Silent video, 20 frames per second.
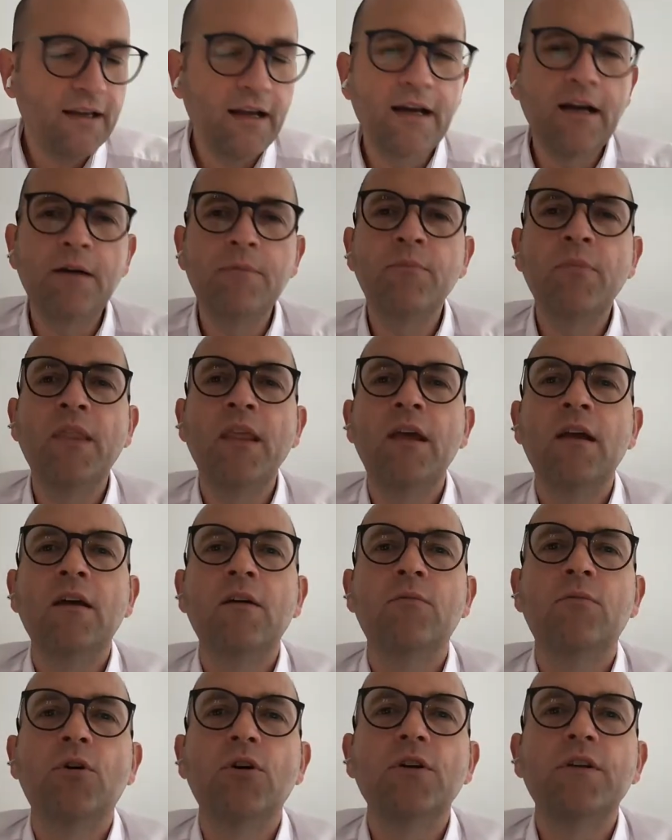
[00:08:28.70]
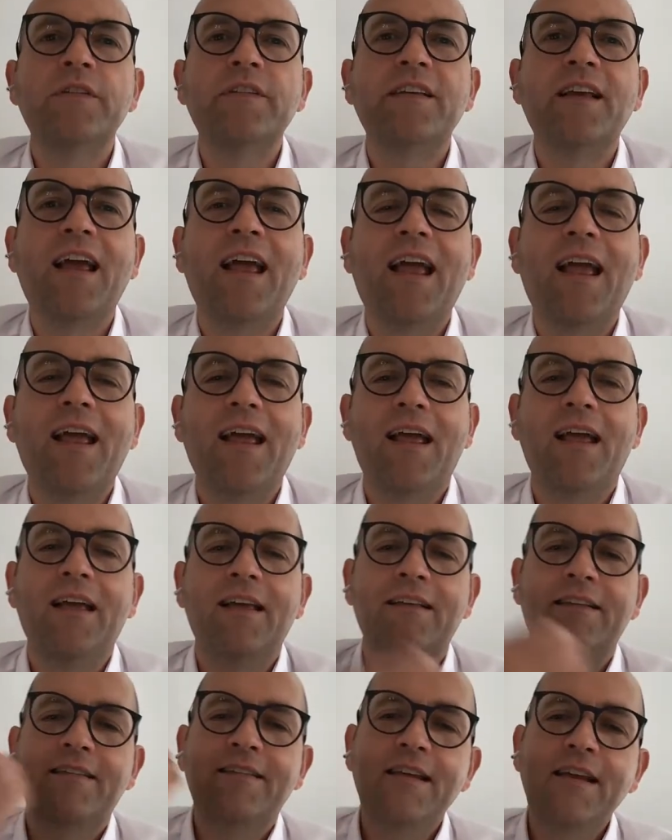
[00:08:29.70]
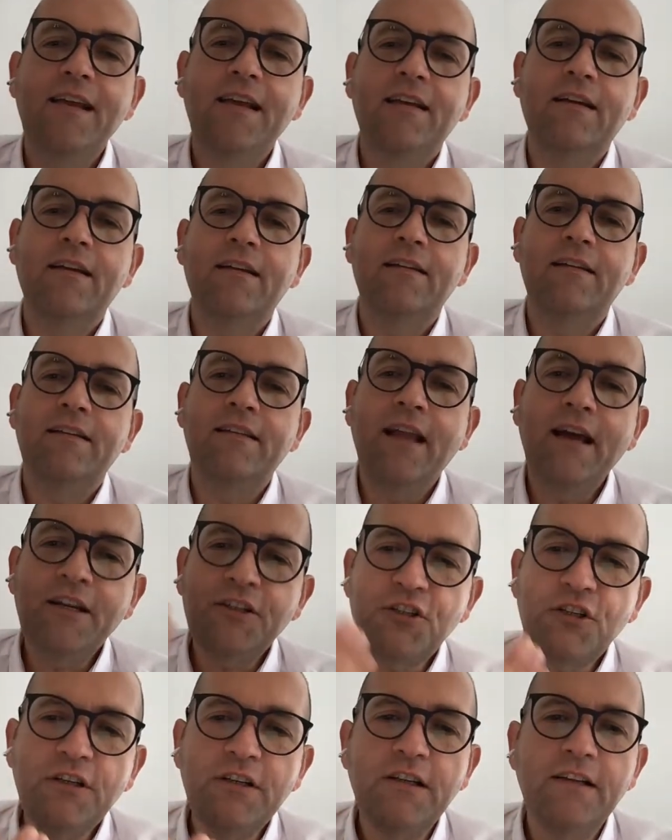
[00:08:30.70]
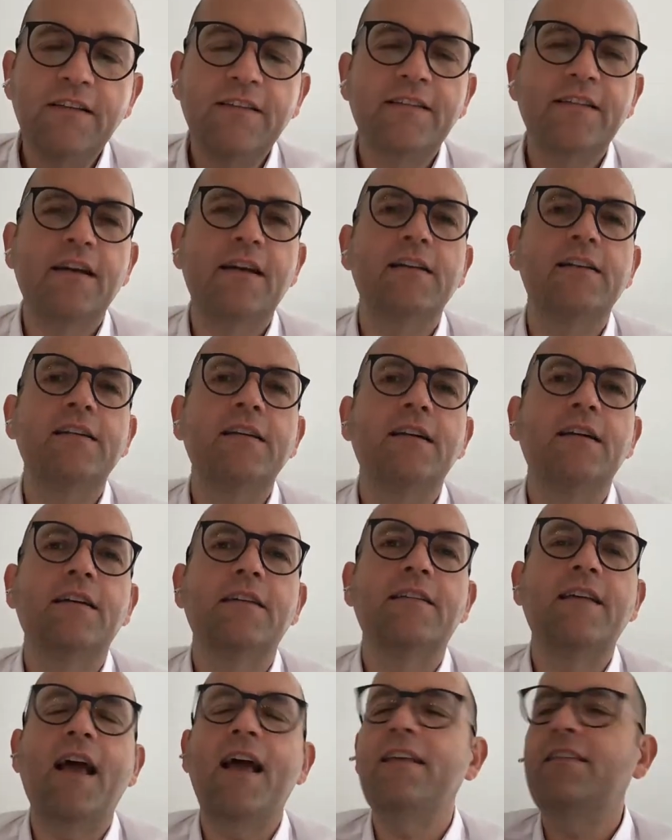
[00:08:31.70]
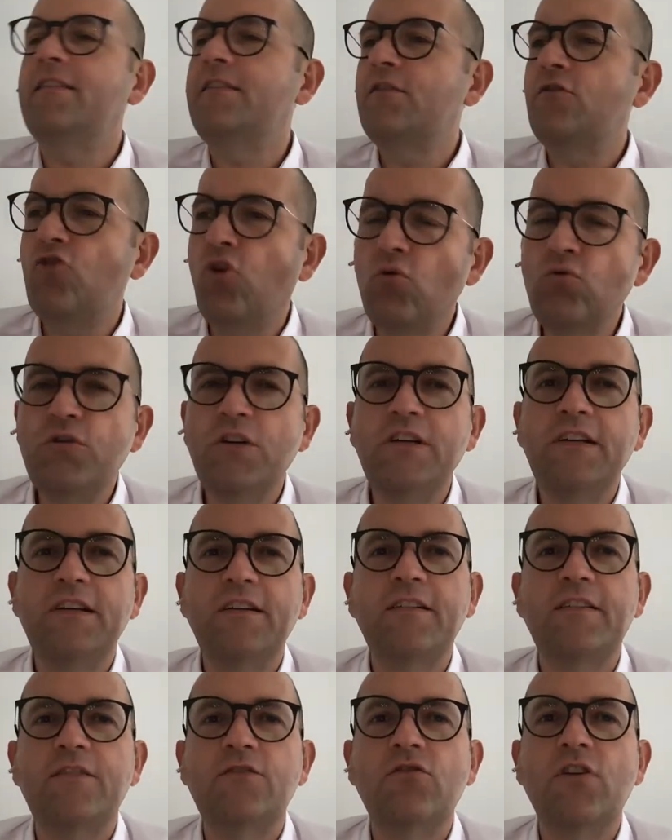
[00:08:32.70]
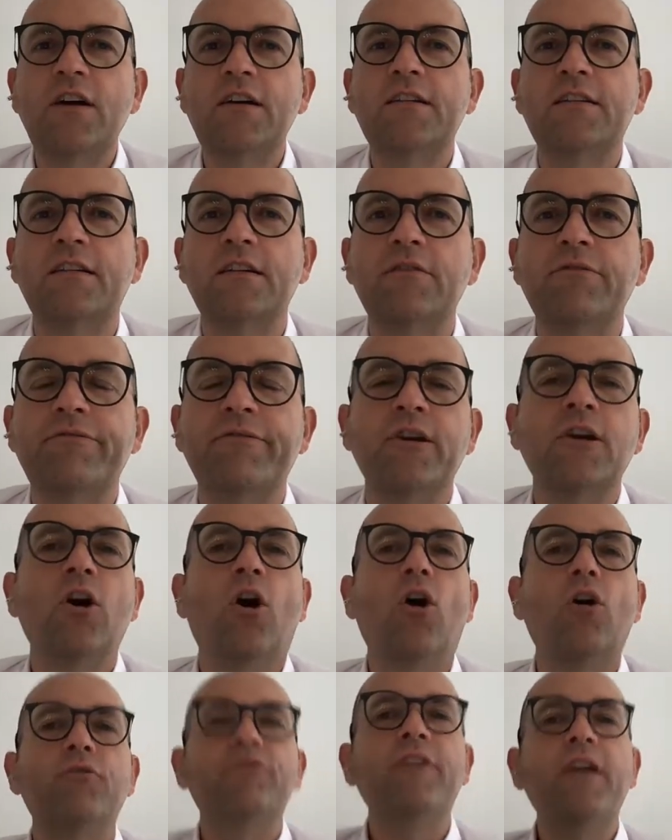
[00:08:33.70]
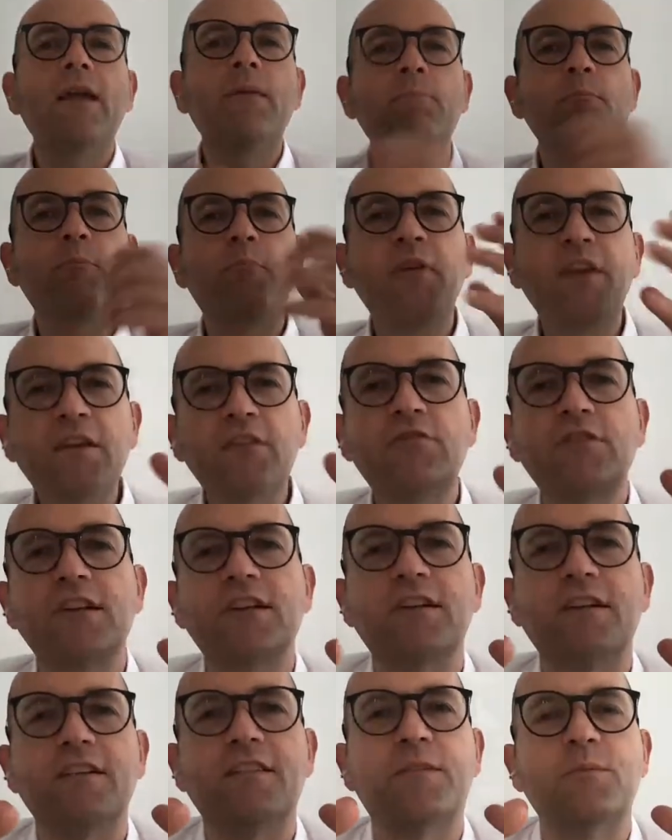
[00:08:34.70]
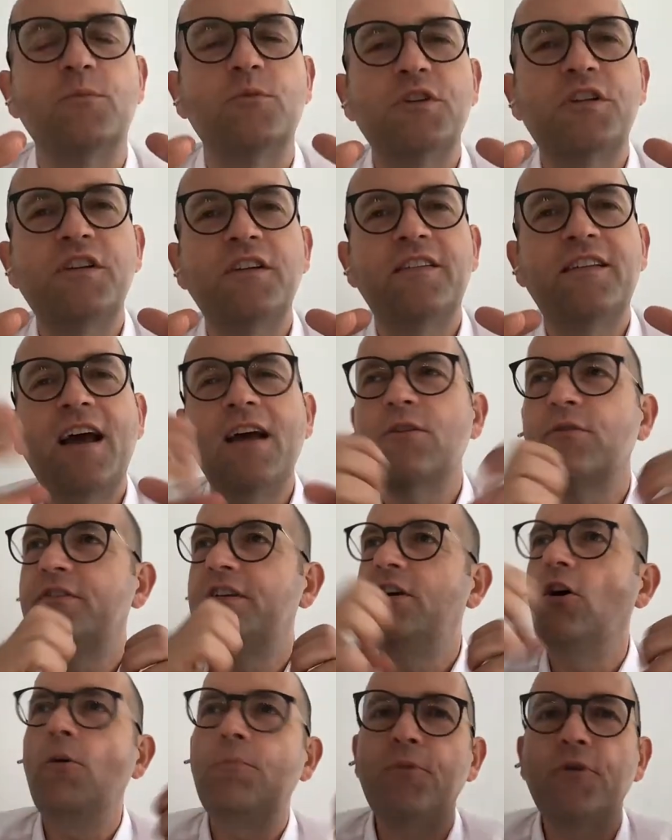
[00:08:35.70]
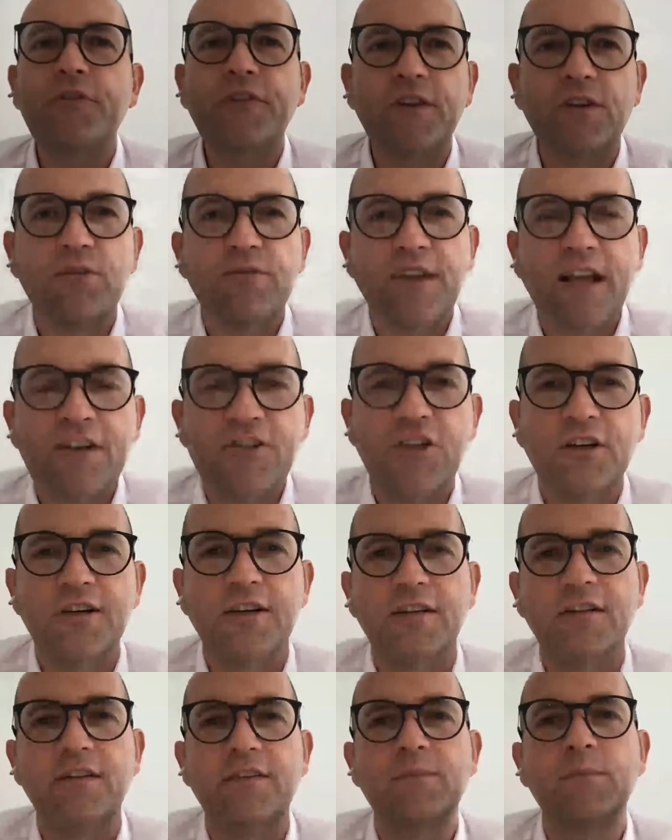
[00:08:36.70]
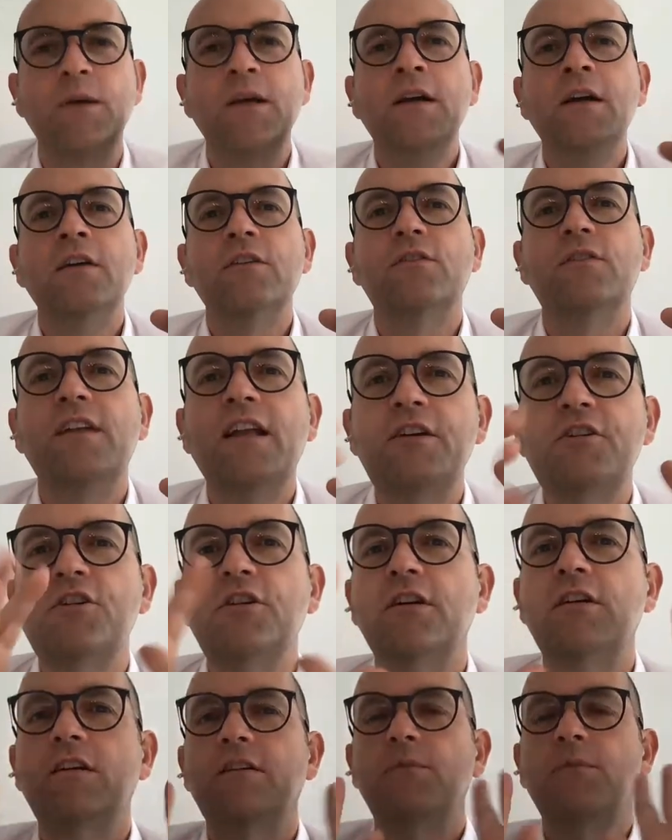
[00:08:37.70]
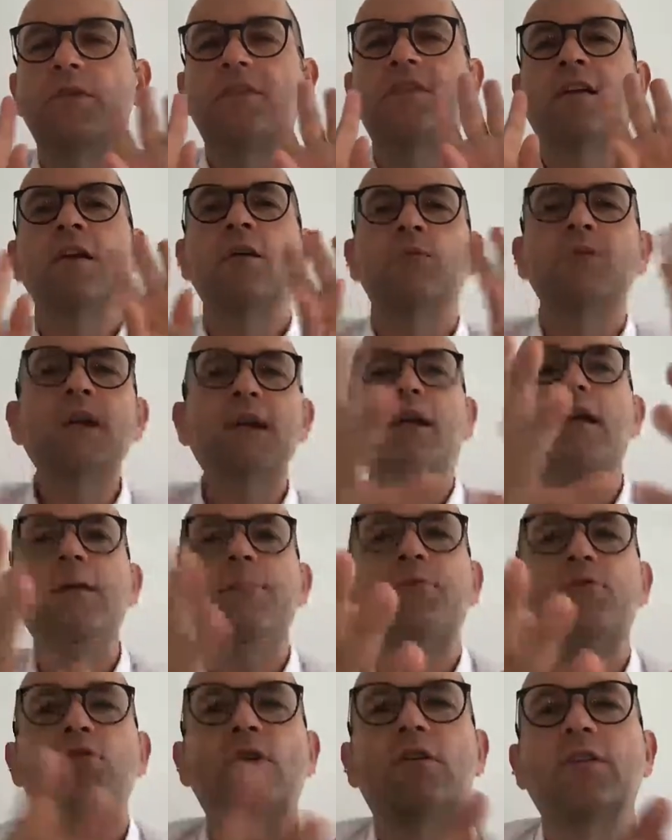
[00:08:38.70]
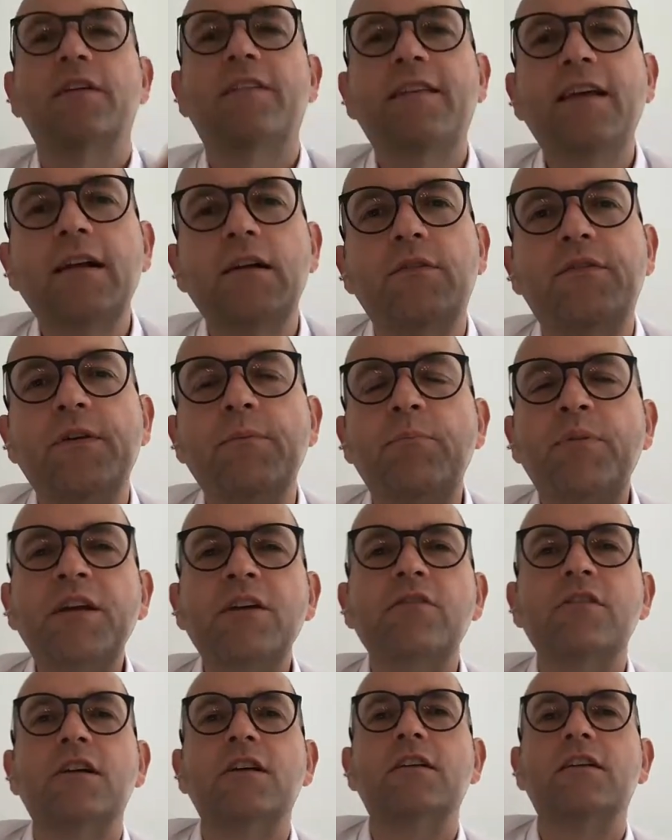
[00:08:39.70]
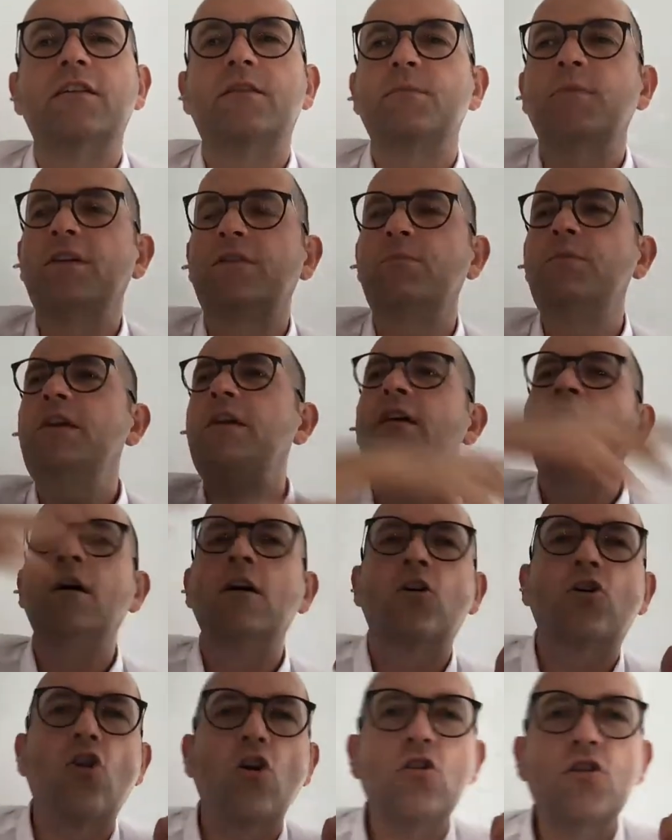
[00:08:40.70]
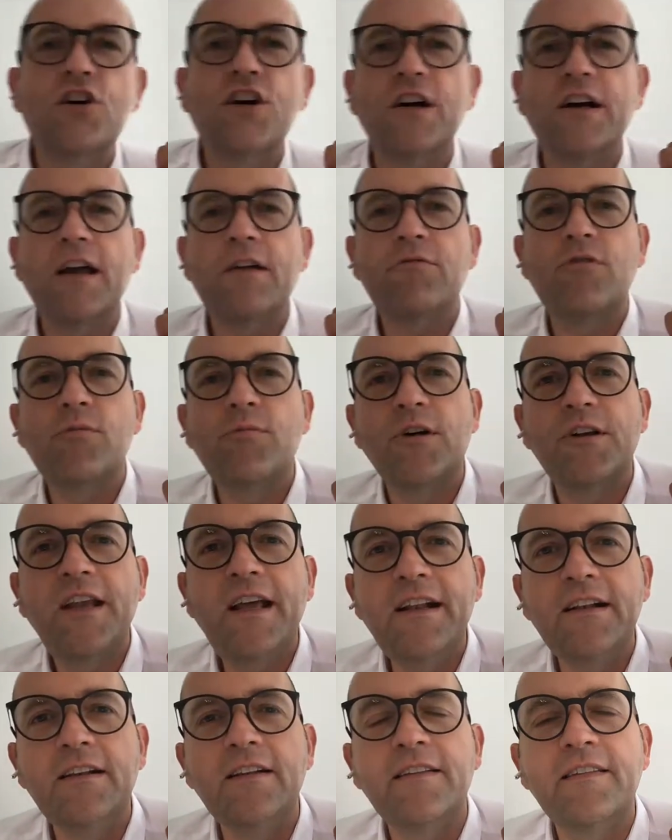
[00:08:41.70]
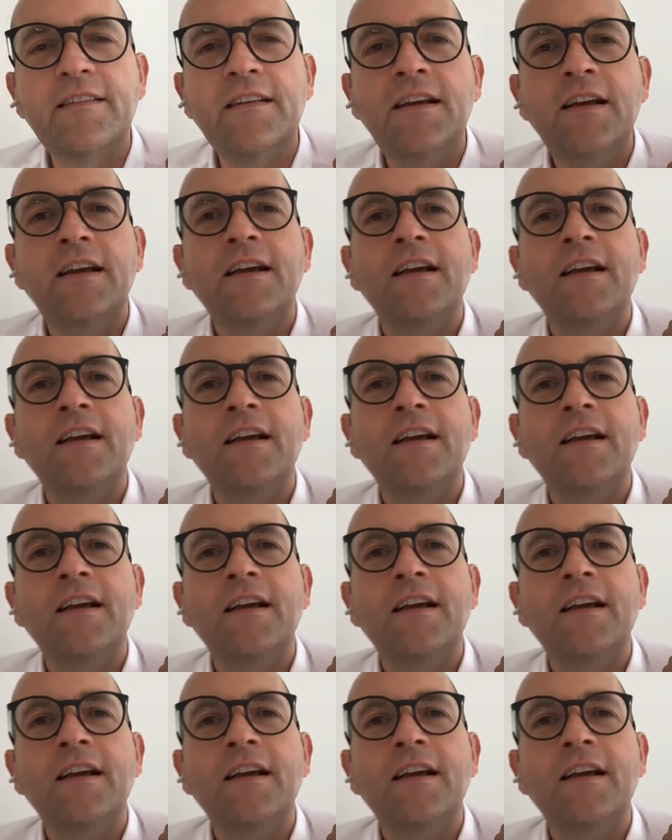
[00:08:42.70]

um, was seeing nationalist ideas as totally destructive of imperialism, which is kind of the opposite of nationalism. So nationalism is we keep to ourselves. Imperialism is we conquer everyone else.